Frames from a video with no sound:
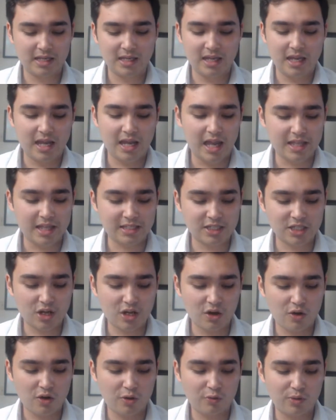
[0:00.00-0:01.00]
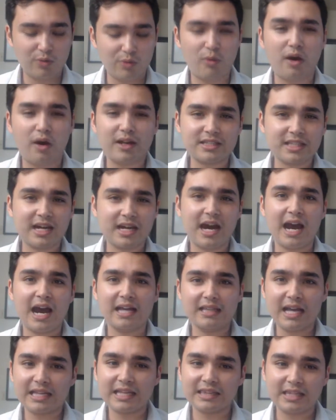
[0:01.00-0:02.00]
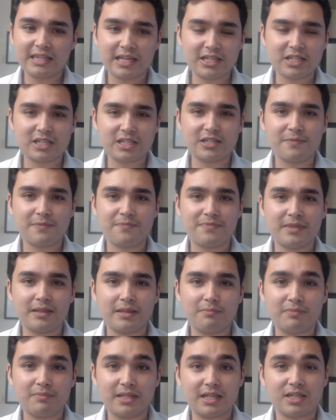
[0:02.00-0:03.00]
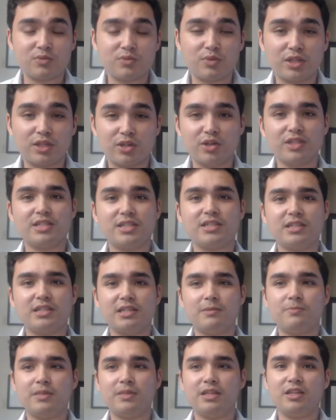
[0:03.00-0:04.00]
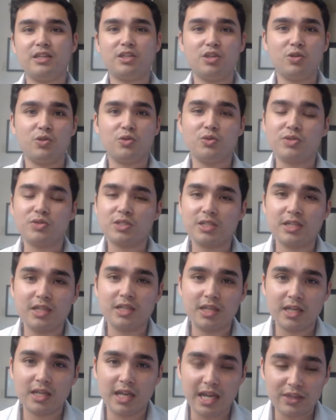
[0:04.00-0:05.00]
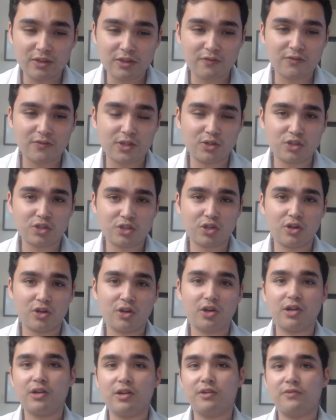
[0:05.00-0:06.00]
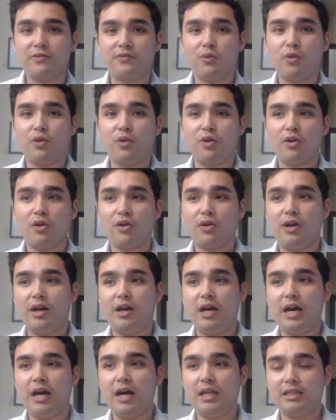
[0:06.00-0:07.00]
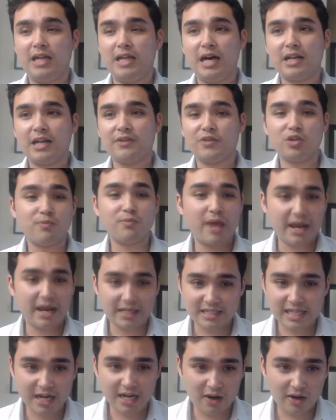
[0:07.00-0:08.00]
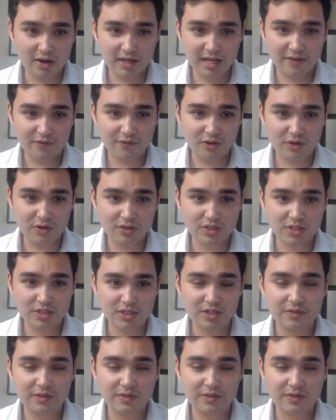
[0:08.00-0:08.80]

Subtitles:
And so we wanted to highlight this because we could see it being used in the future for a lot of humanitarian efforts.